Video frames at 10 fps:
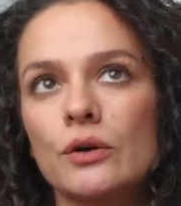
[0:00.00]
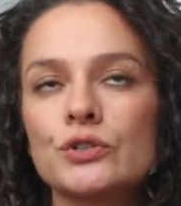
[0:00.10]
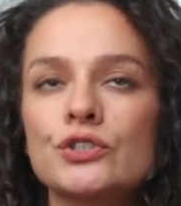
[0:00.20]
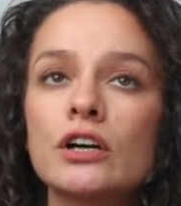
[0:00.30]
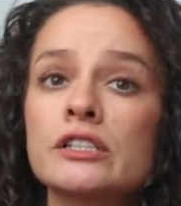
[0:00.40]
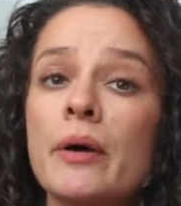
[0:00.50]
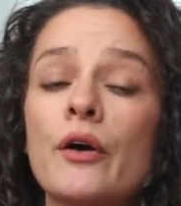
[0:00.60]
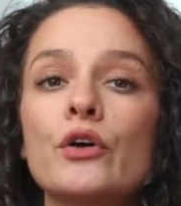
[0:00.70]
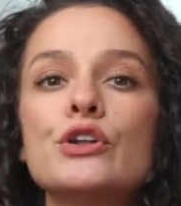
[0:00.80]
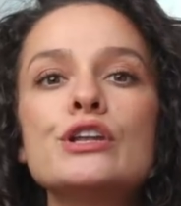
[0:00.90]
or talked
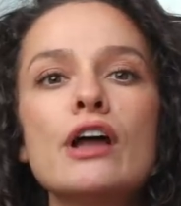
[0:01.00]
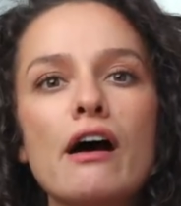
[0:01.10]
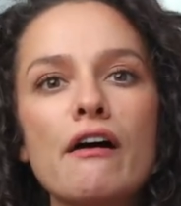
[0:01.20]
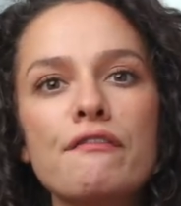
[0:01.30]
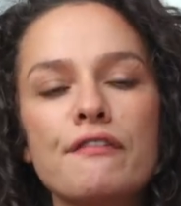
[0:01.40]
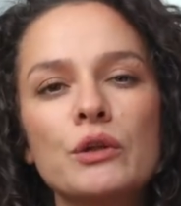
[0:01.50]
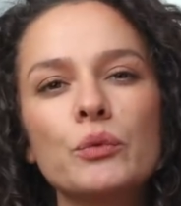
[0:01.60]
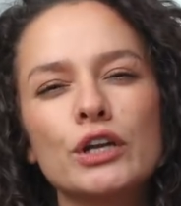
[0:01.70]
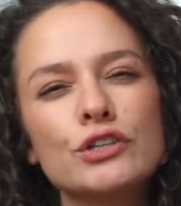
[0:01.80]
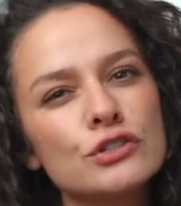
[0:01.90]
about enough, and
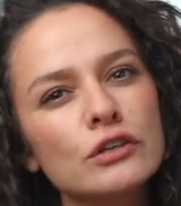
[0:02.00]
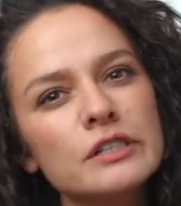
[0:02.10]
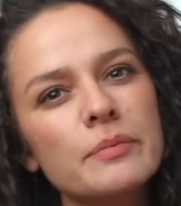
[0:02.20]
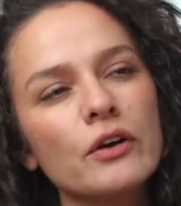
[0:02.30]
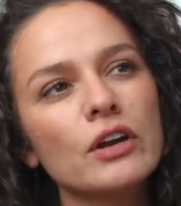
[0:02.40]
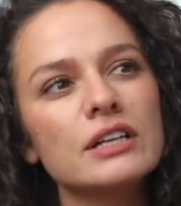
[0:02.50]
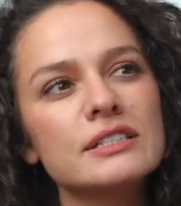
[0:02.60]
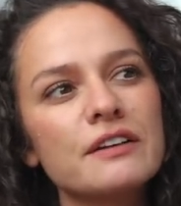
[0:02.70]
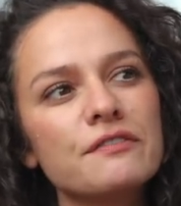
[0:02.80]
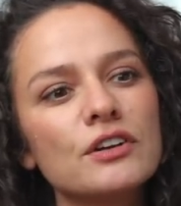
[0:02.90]
when it's talked about, it's
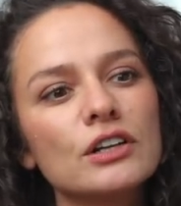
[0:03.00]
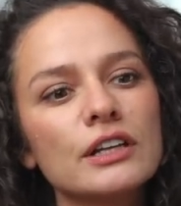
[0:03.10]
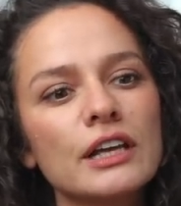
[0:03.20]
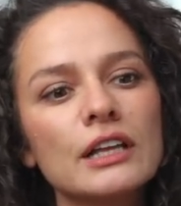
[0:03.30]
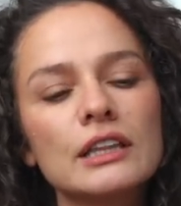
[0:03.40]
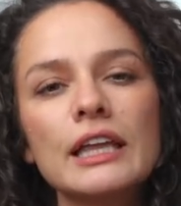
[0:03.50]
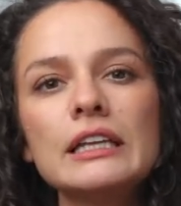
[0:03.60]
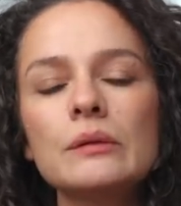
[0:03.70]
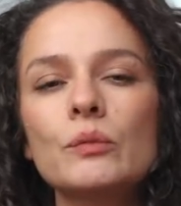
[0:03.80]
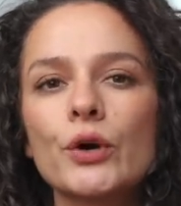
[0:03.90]
definitely
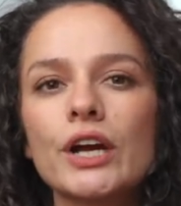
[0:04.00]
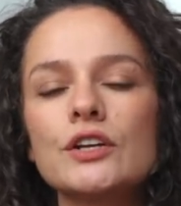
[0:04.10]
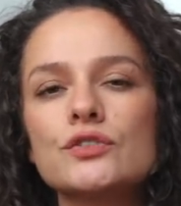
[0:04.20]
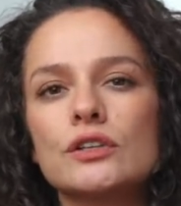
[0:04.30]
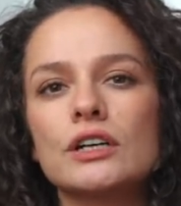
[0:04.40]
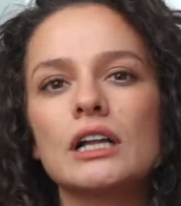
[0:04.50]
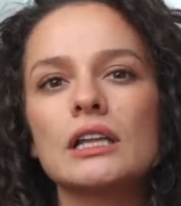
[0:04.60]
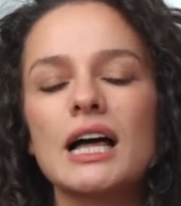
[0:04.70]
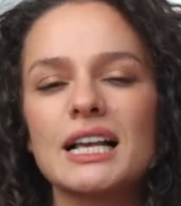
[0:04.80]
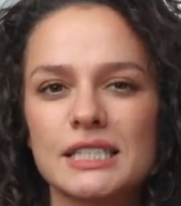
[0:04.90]
leaning more into the
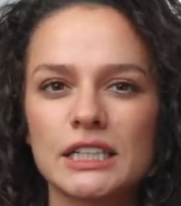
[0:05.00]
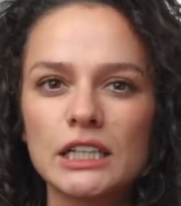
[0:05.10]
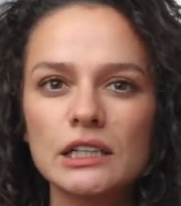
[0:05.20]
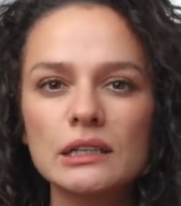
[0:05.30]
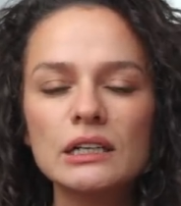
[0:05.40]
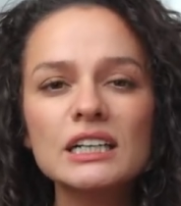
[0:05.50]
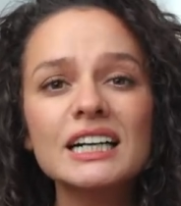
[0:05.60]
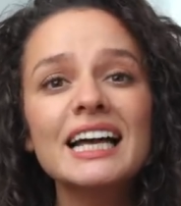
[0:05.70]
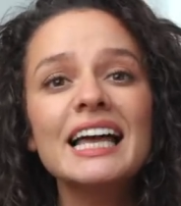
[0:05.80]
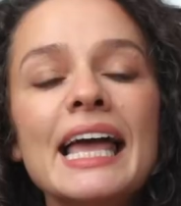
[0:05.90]
classical look.